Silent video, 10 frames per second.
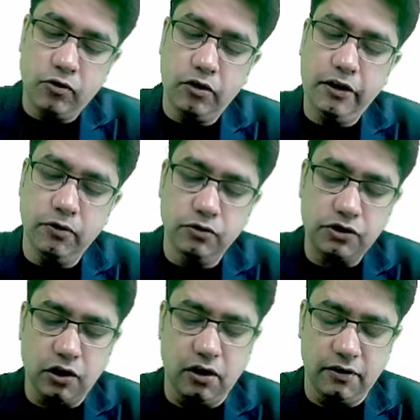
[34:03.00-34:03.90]
good
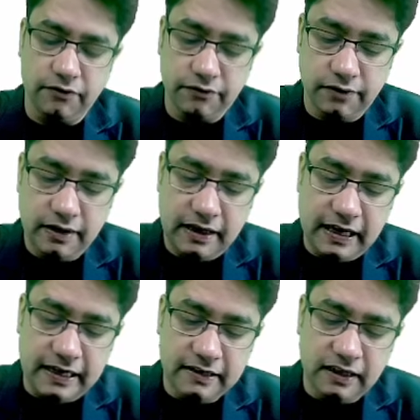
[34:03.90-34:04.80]
use of
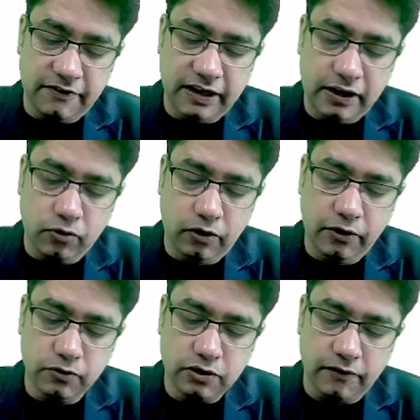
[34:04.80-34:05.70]

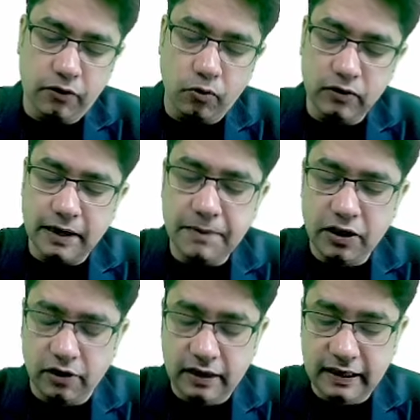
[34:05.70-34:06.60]

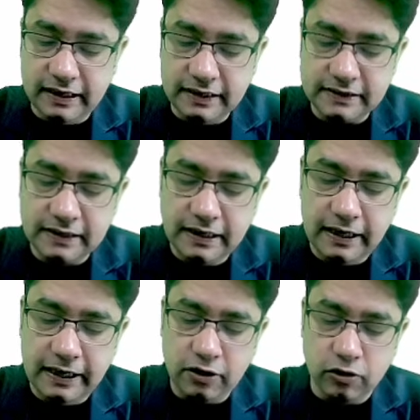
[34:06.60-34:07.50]
dronabinol is
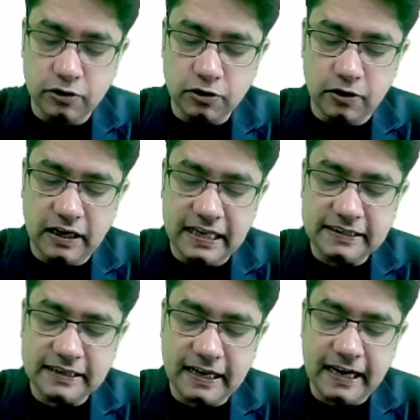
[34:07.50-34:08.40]
it also
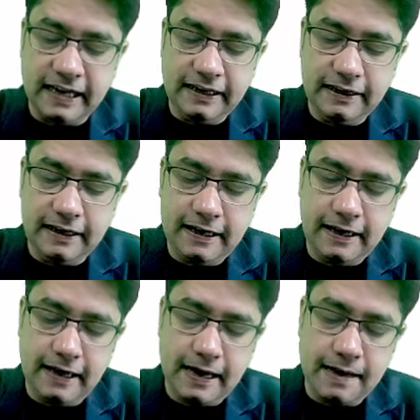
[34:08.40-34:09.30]
has
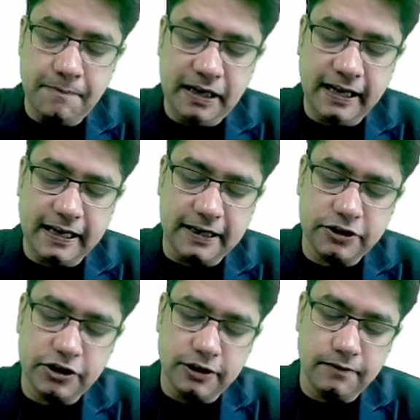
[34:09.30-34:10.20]
anti-emetic
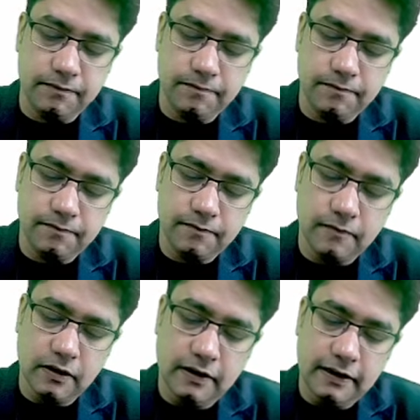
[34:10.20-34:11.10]
action.
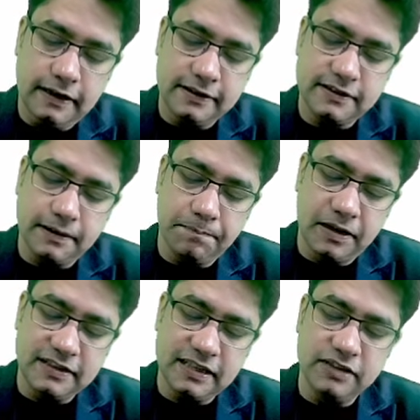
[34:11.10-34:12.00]
It
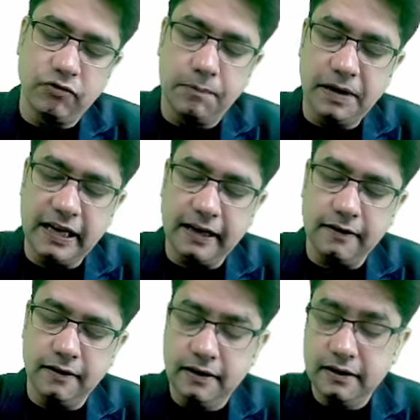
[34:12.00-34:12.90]
suppresses
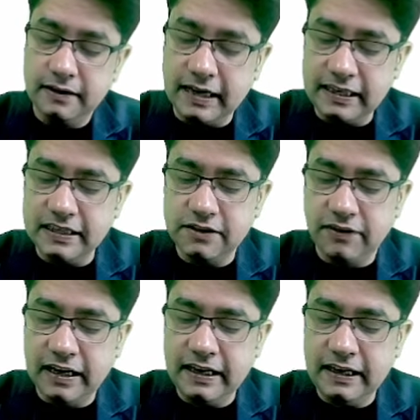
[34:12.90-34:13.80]
vomiting. That is
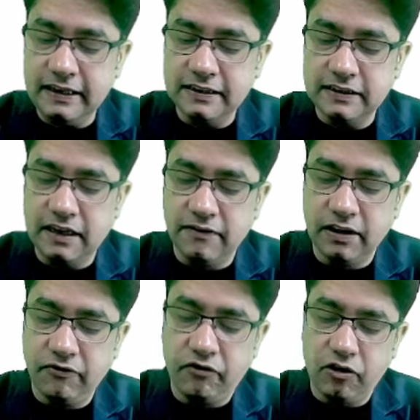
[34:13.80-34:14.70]
why it is
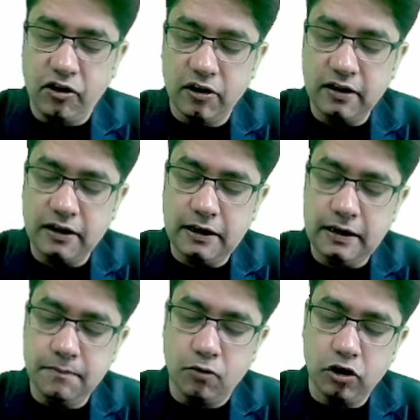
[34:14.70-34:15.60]
given for
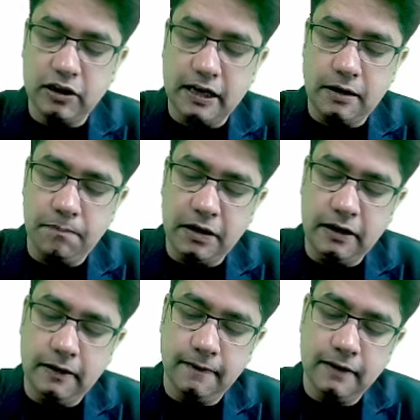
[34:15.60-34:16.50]

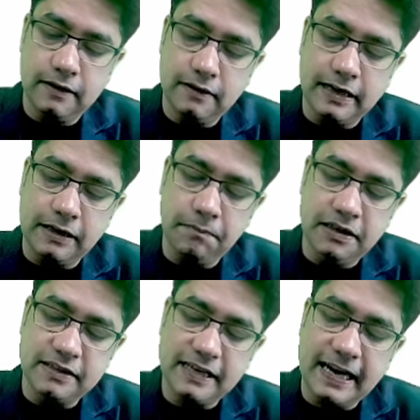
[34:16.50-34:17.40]
chemotherapy. That
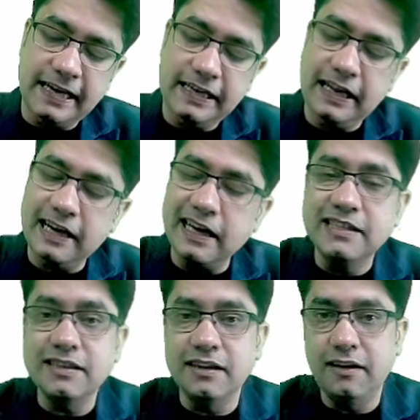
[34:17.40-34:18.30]
means
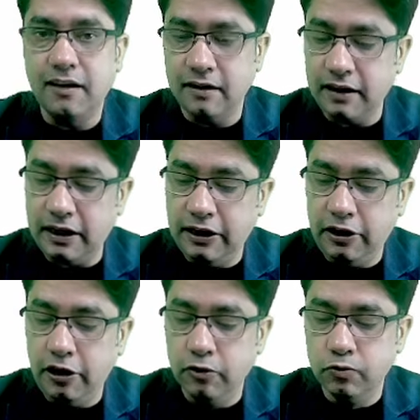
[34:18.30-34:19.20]
anti-cancer drug
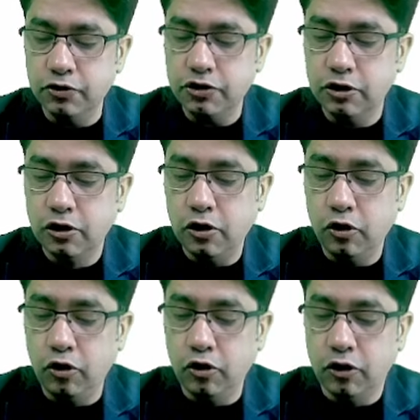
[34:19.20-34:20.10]
induced
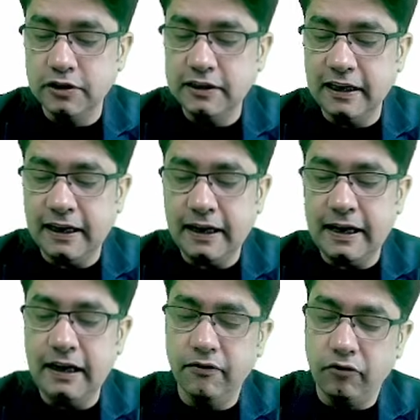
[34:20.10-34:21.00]
nausea
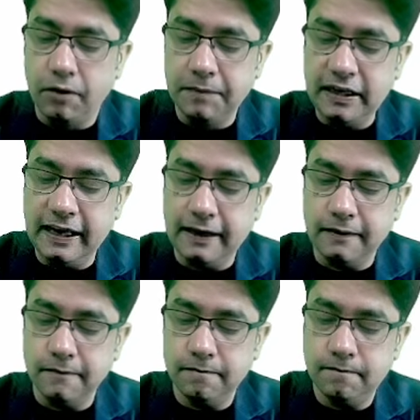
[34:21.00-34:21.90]
and vomiting.